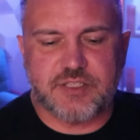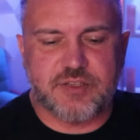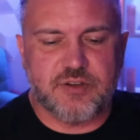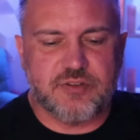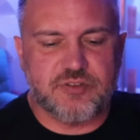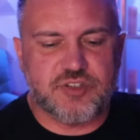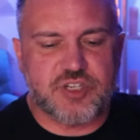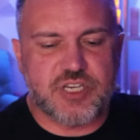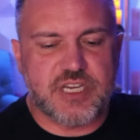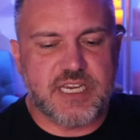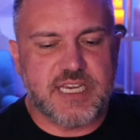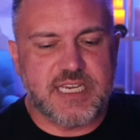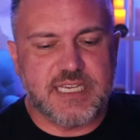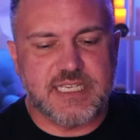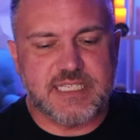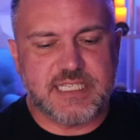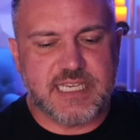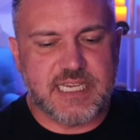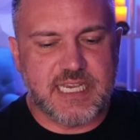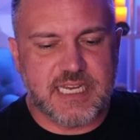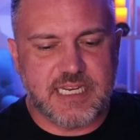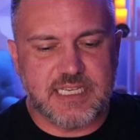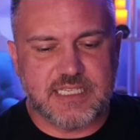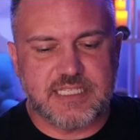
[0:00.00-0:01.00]
So if she
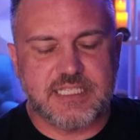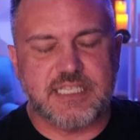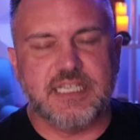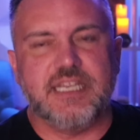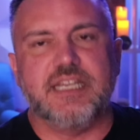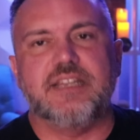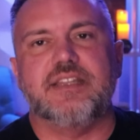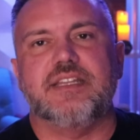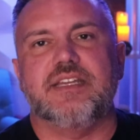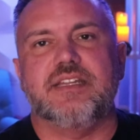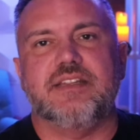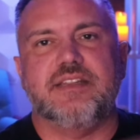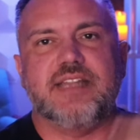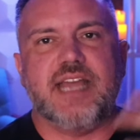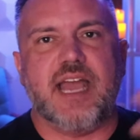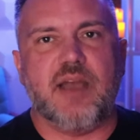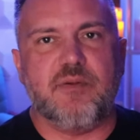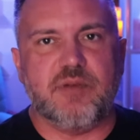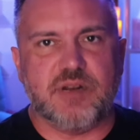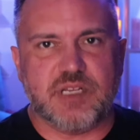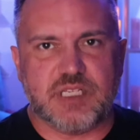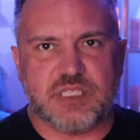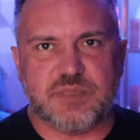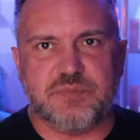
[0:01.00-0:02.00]
is innocent, then
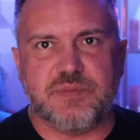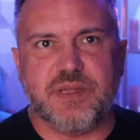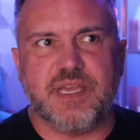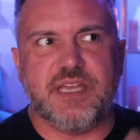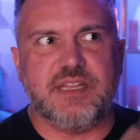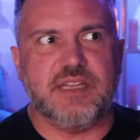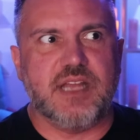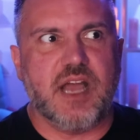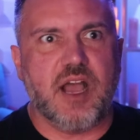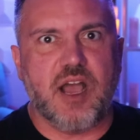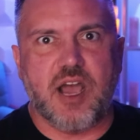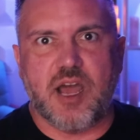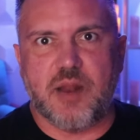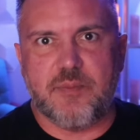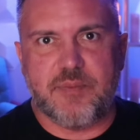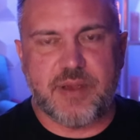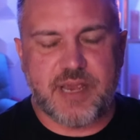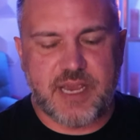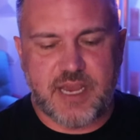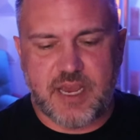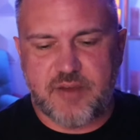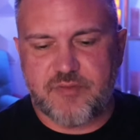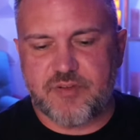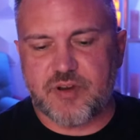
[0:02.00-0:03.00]
that would explain the odd
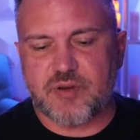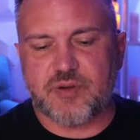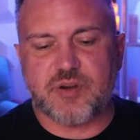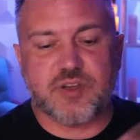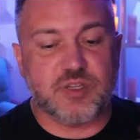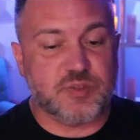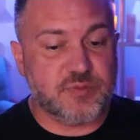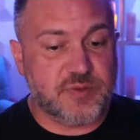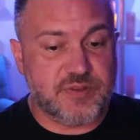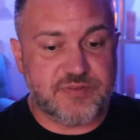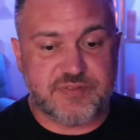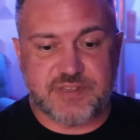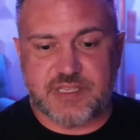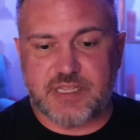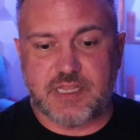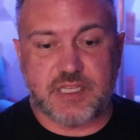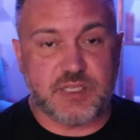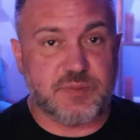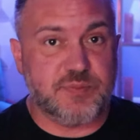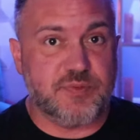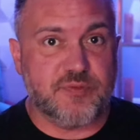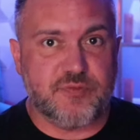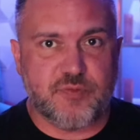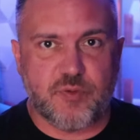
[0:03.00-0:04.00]
behavior because we've seen
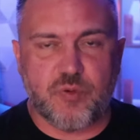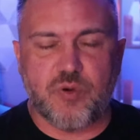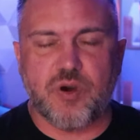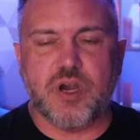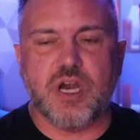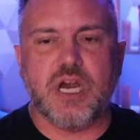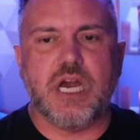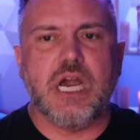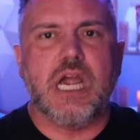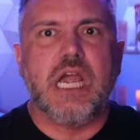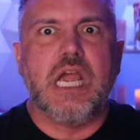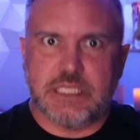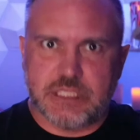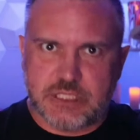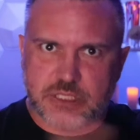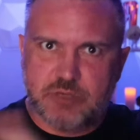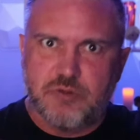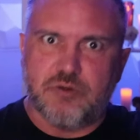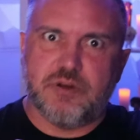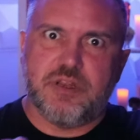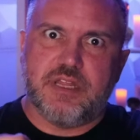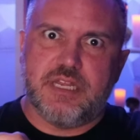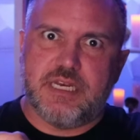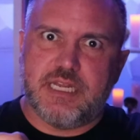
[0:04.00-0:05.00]
this before. Let's
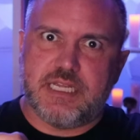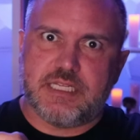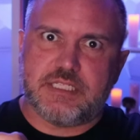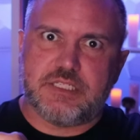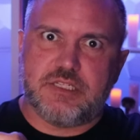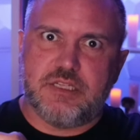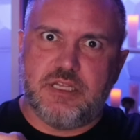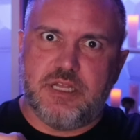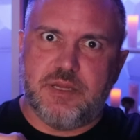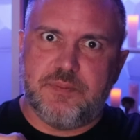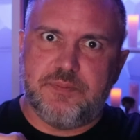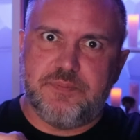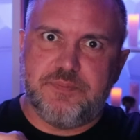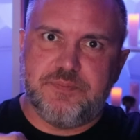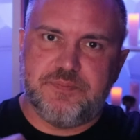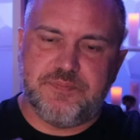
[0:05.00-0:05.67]
go on to the next clip.